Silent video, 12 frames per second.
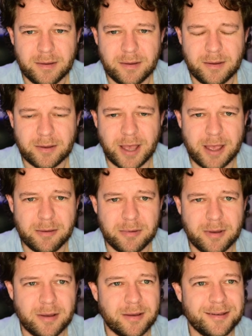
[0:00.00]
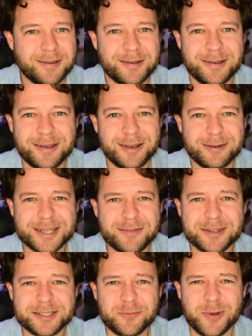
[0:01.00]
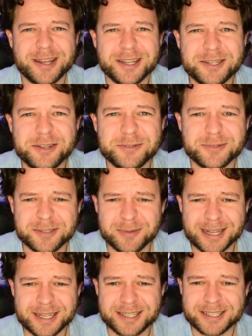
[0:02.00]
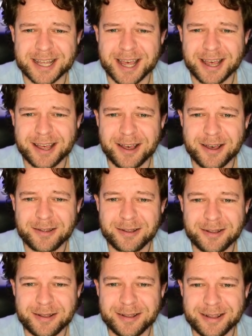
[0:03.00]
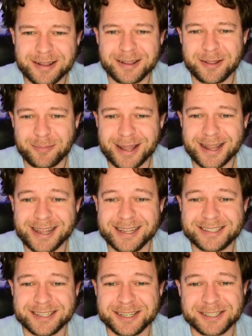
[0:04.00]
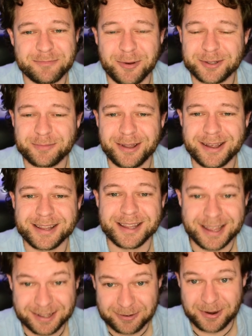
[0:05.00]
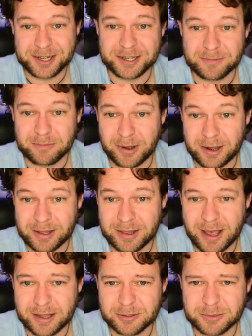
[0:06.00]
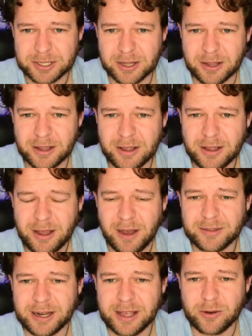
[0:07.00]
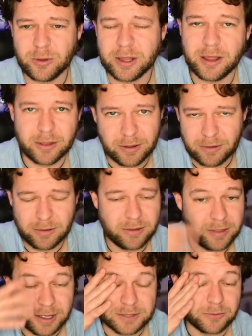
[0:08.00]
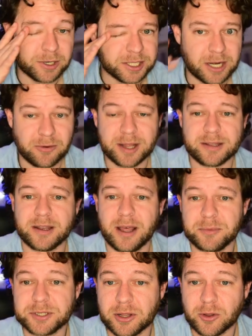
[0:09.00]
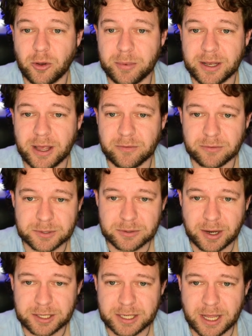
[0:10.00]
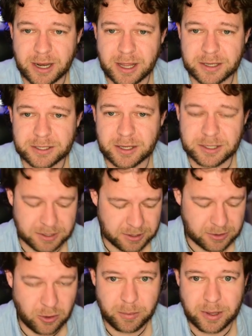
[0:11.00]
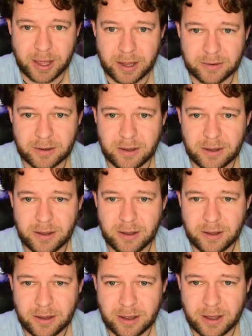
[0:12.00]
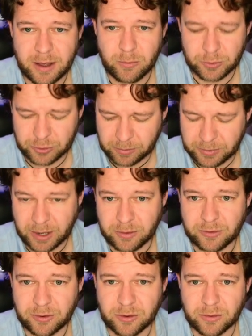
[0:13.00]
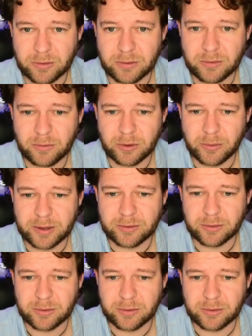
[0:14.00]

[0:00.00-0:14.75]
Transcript: Okay. I was having some weird issues with some glitches there. The plan is to just multiply the iteration by there. So I'm just going to, I've deleted all the other things I've already generated. I'm just going to copy down from scratch again here. So let's just copy that. And we'll drop down to all the way to